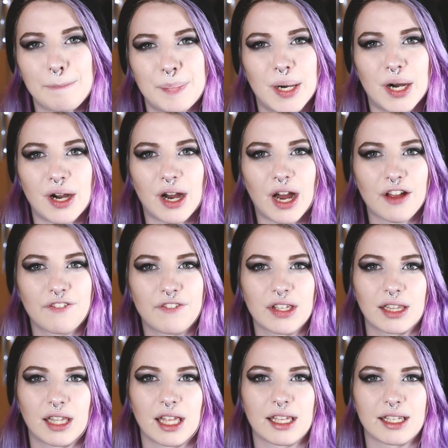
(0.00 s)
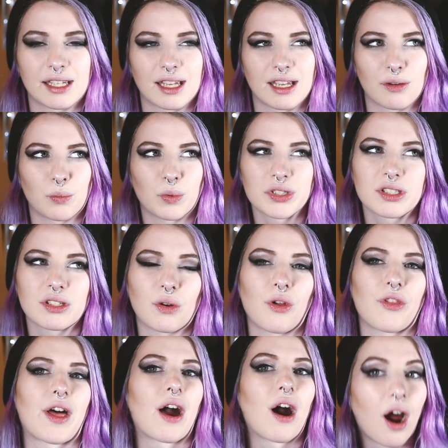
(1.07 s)
But I feel like it wasn't
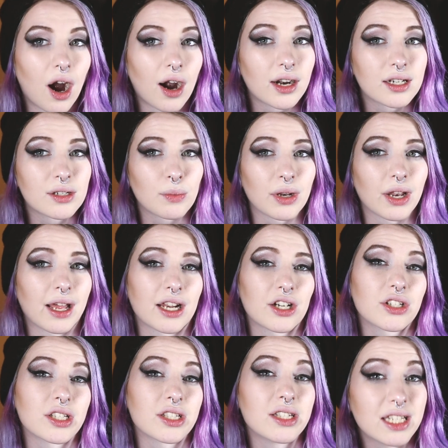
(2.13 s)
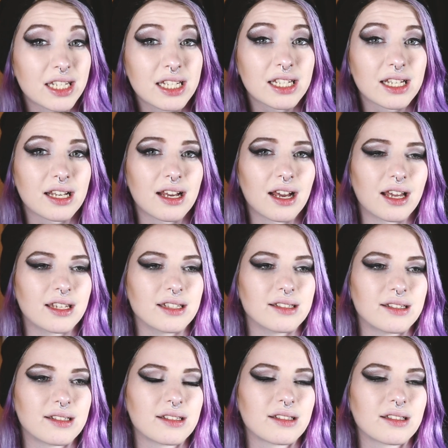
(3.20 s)
all that hard when I actually did it.
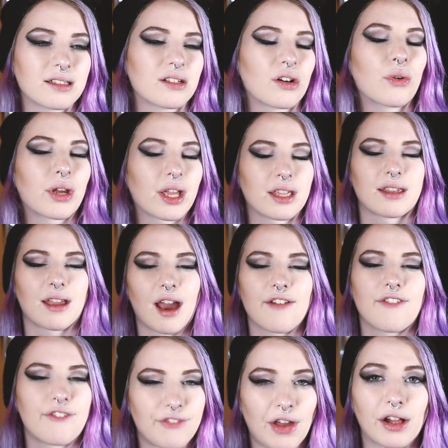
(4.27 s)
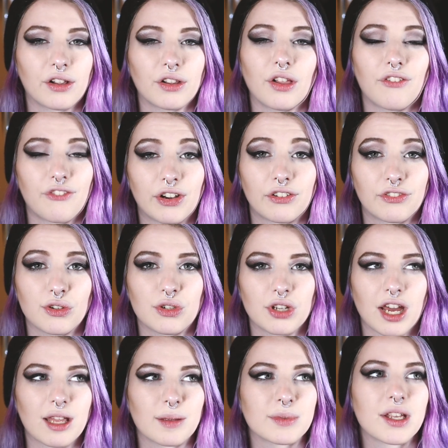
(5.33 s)
And okay, yeah, I fell a fair few
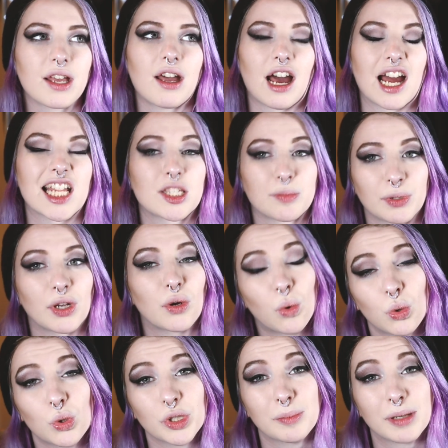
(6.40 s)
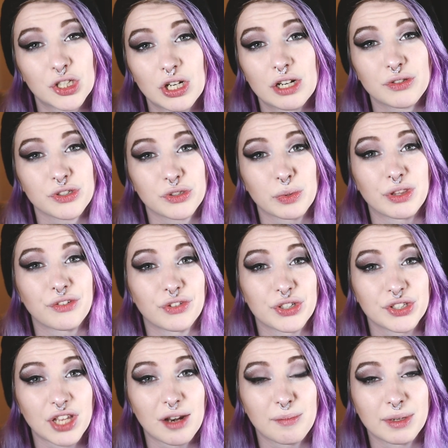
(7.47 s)
times. I split a hole in my trousers in the
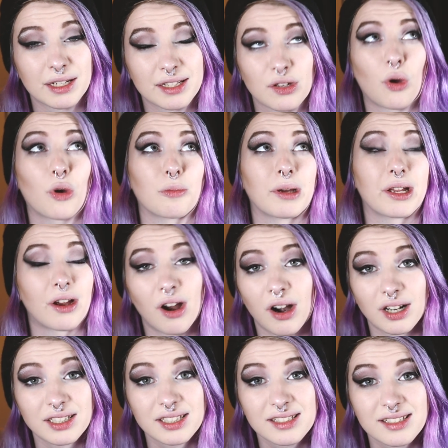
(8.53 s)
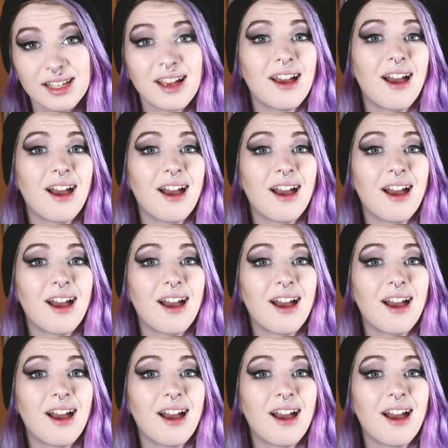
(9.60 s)
first 10 minutes on my arse.